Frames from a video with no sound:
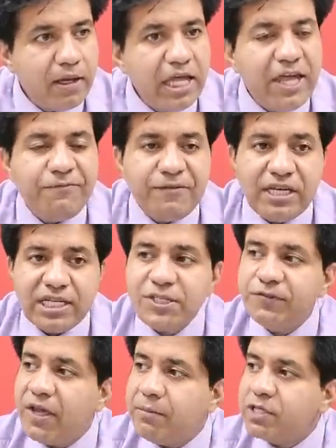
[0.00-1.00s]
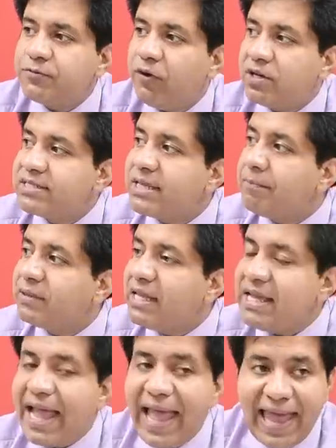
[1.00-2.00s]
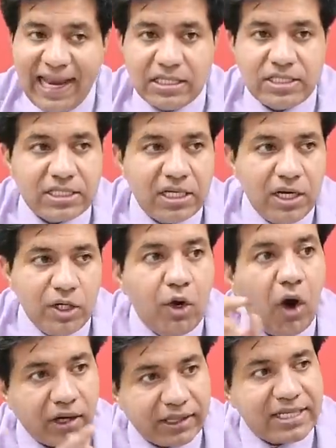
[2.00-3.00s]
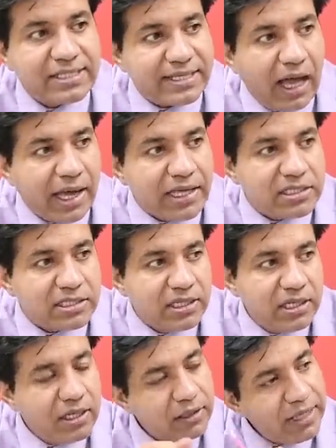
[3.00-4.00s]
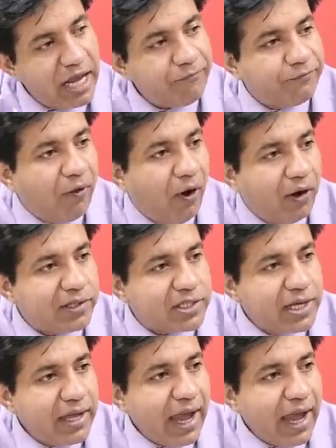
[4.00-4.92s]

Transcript: If it is famous for something else, not the size, then false.